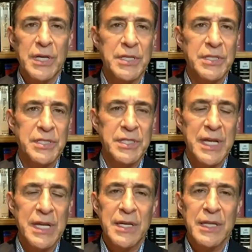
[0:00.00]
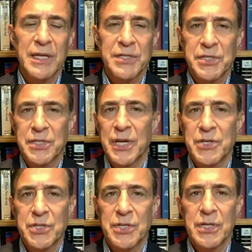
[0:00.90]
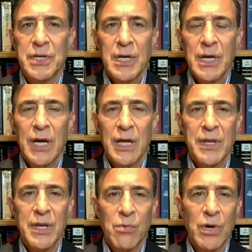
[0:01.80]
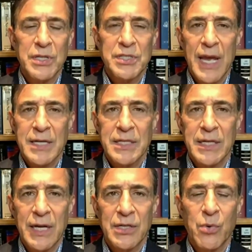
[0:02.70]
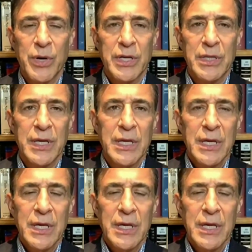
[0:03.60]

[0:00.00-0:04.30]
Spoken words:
He's sending legislation that he wants acted on quickly.